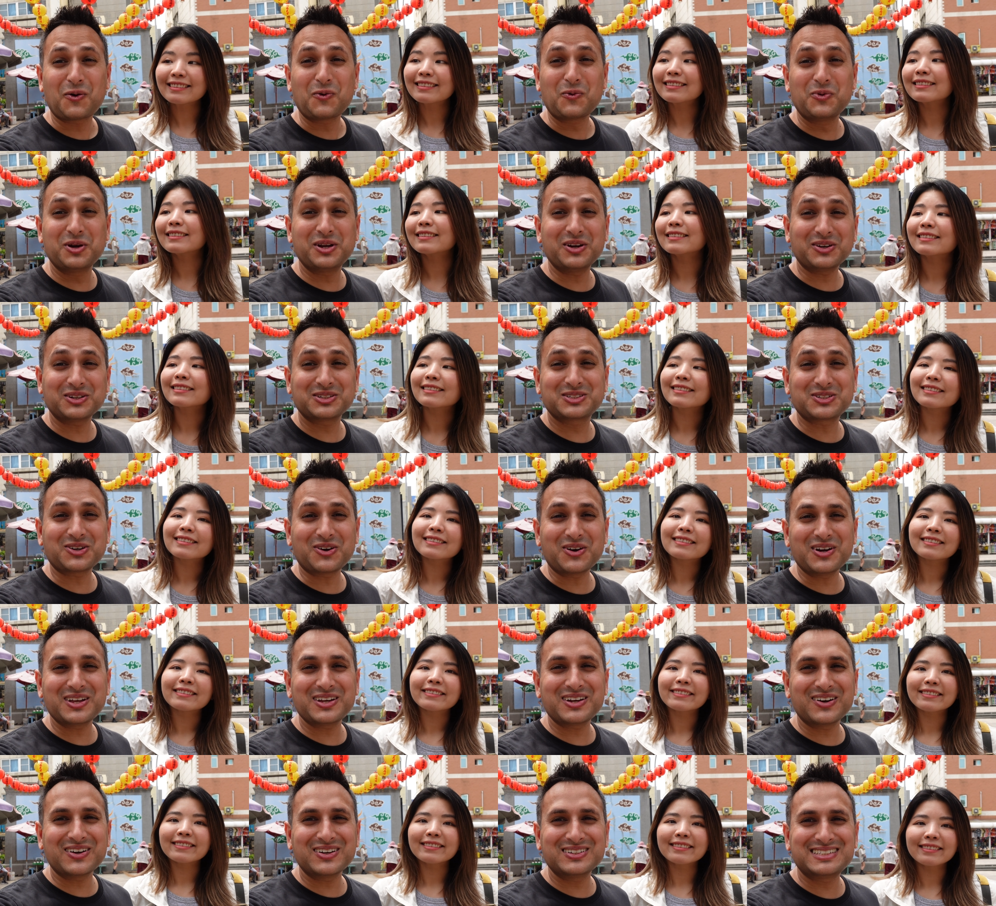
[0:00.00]
Speaker 1: We are
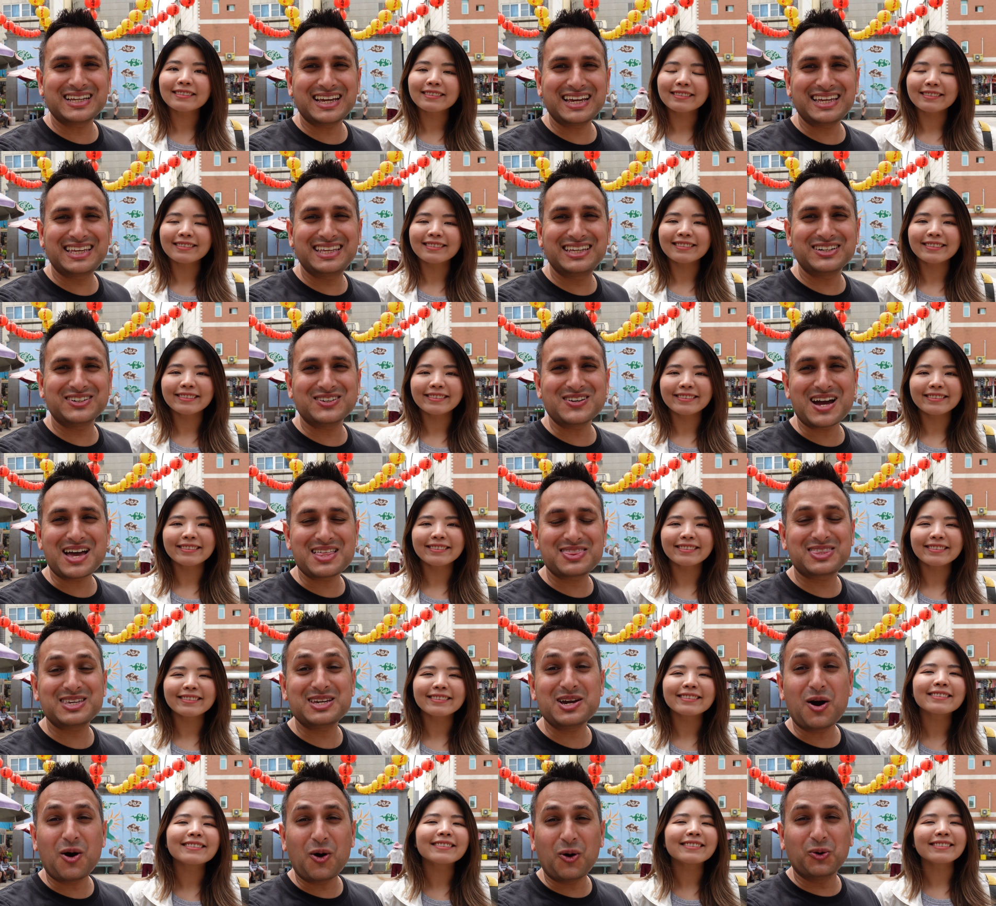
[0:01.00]
starting our day here at
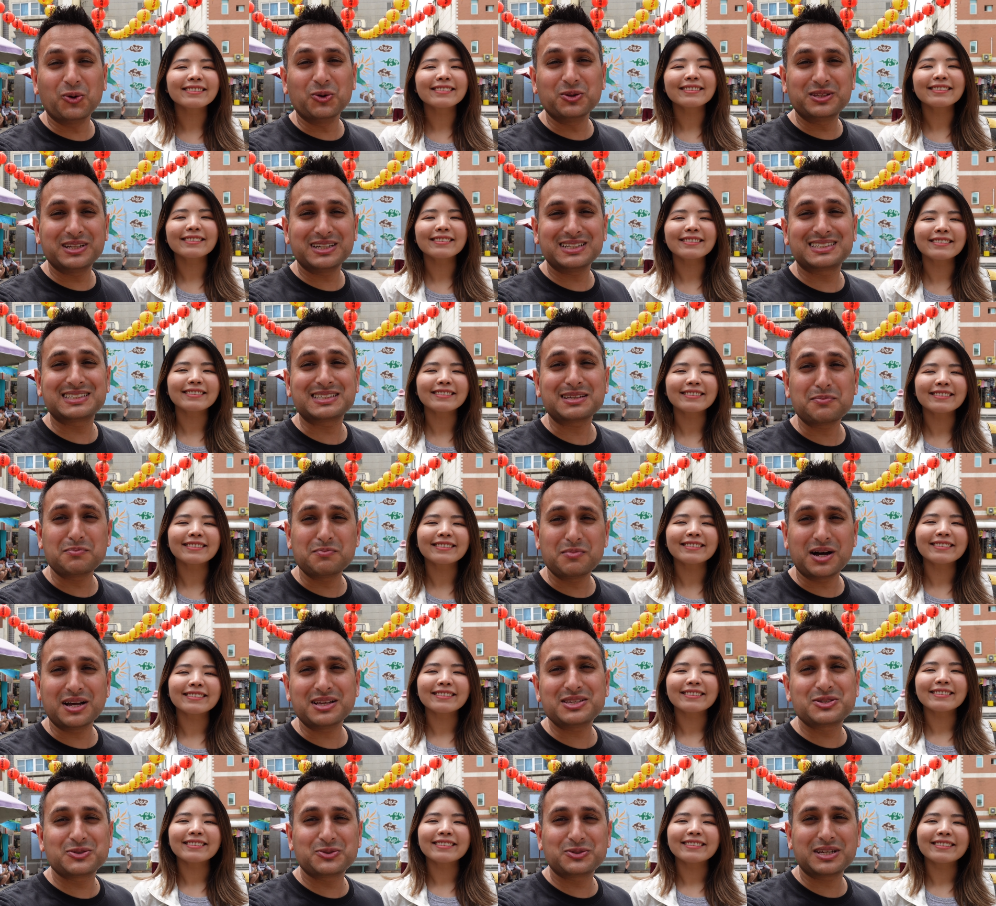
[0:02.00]
the oldest
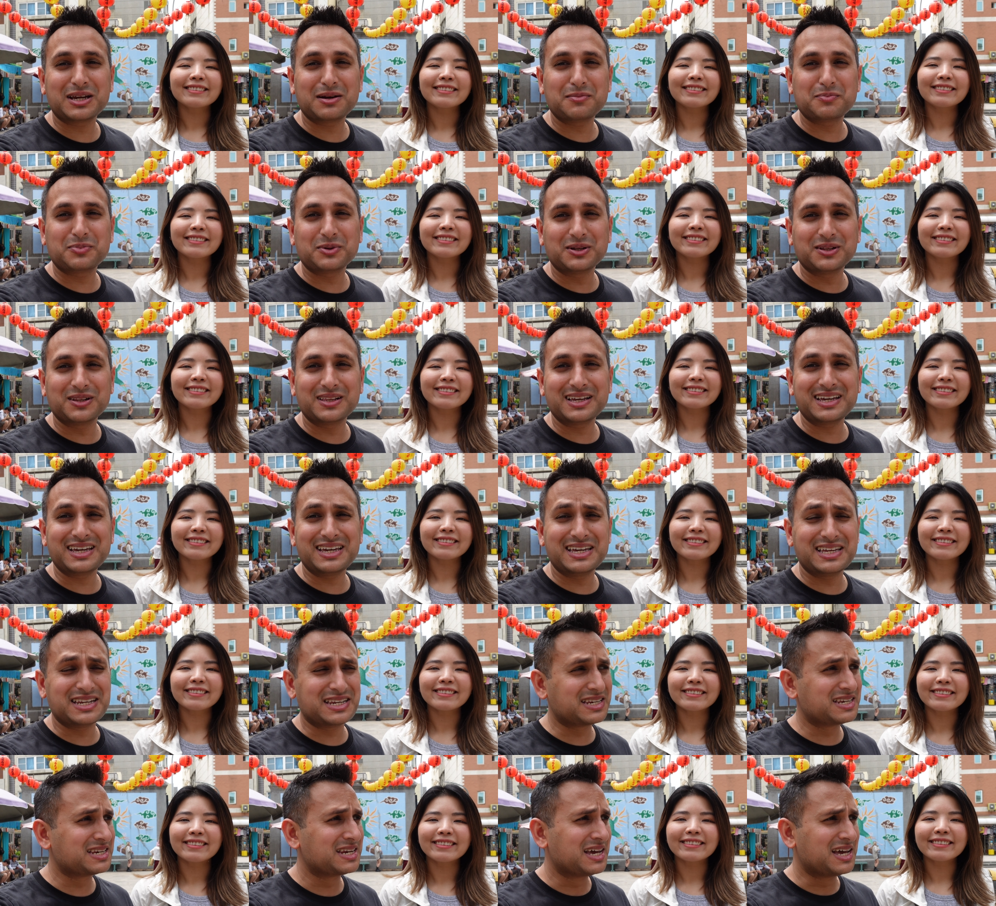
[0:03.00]
Mazu temple
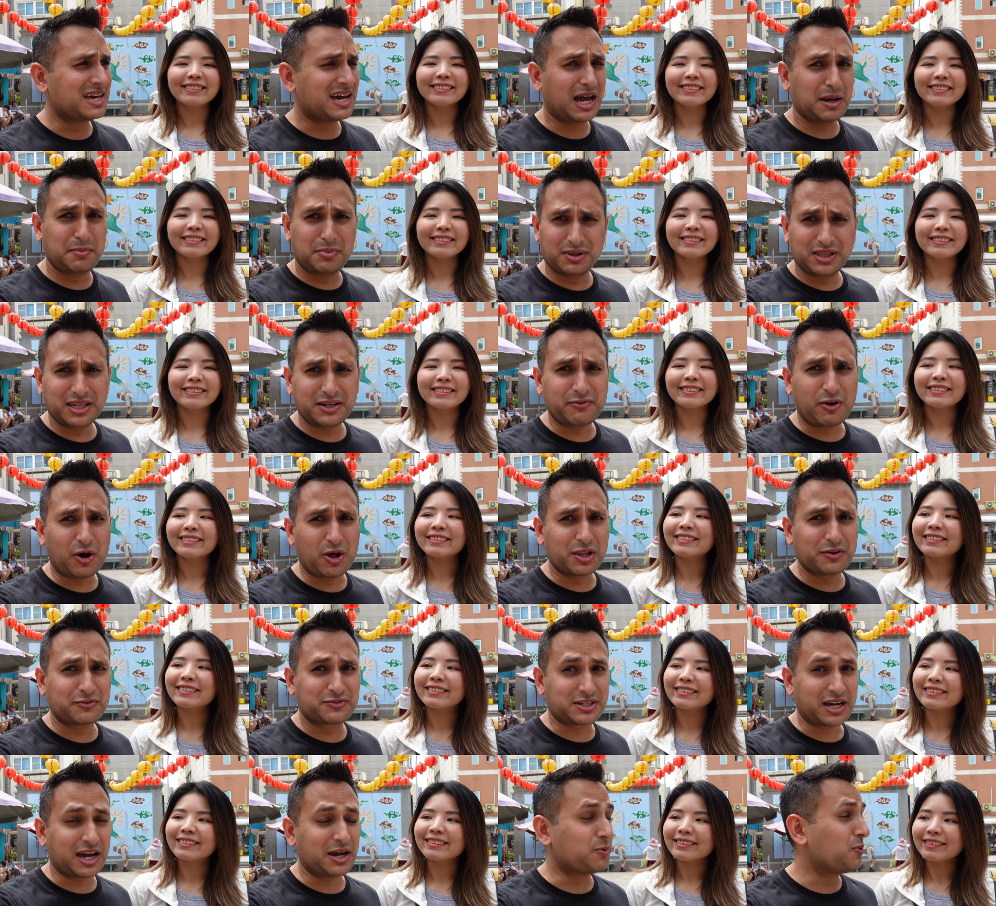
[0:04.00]
in, I believe, all
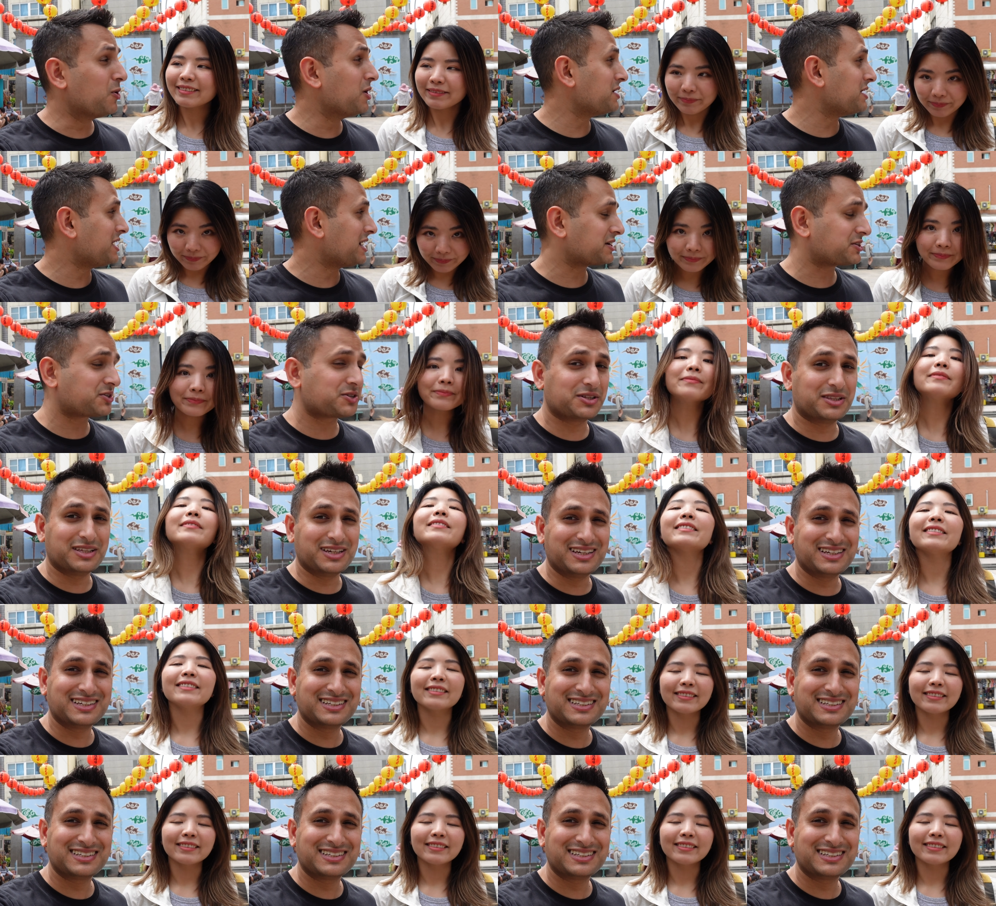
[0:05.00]
of Taiwan, actually.